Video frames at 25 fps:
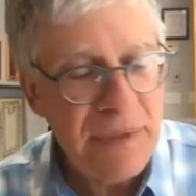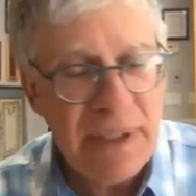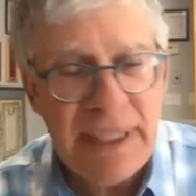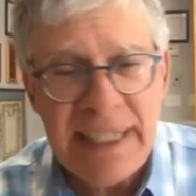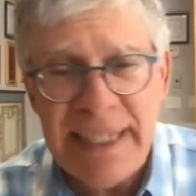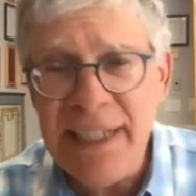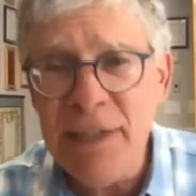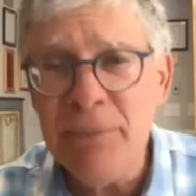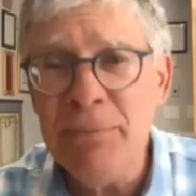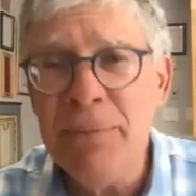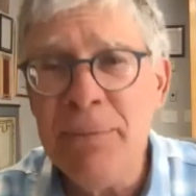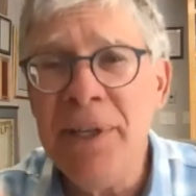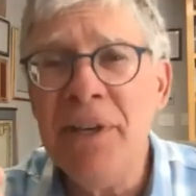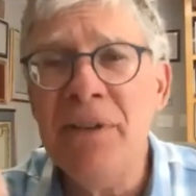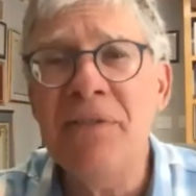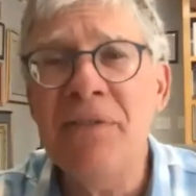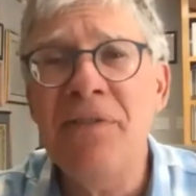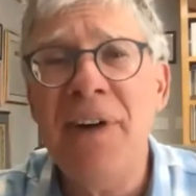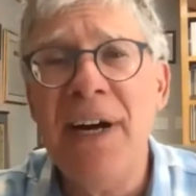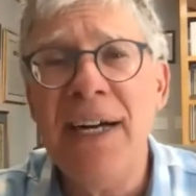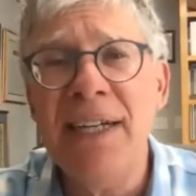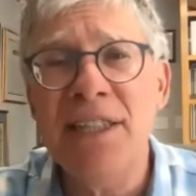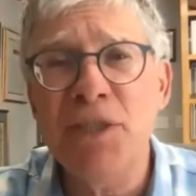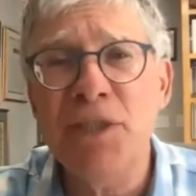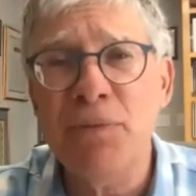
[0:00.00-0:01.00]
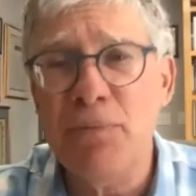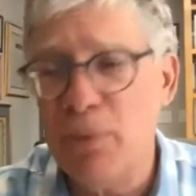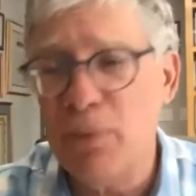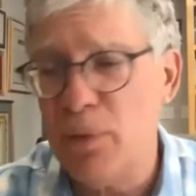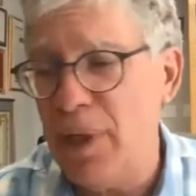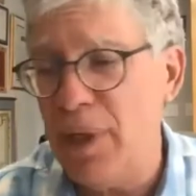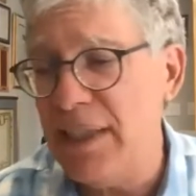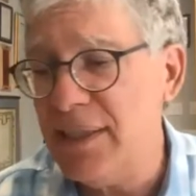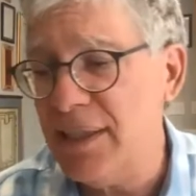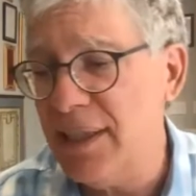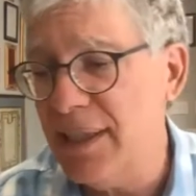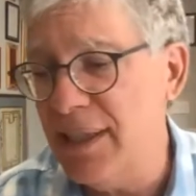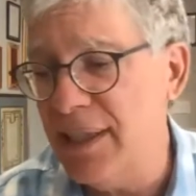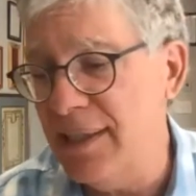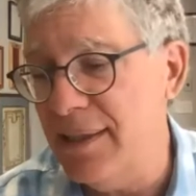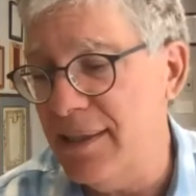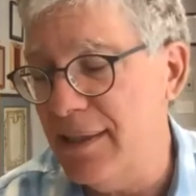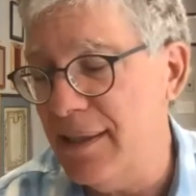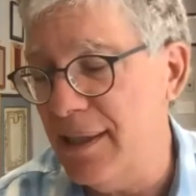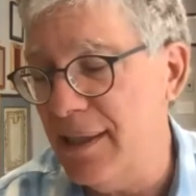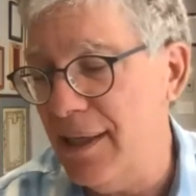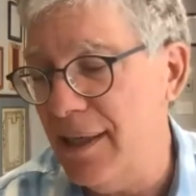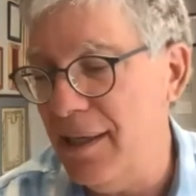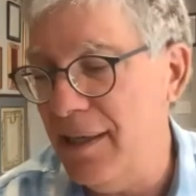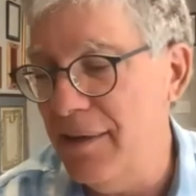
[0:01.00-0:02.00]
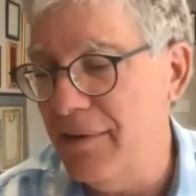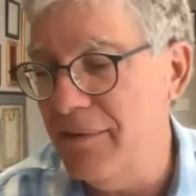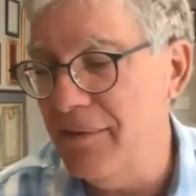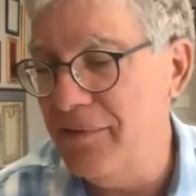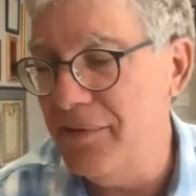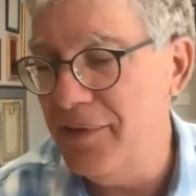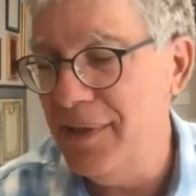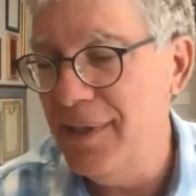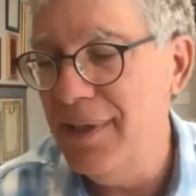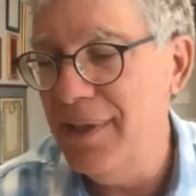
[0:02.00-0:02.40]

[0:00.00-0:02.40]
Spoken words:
He'd been a vice president of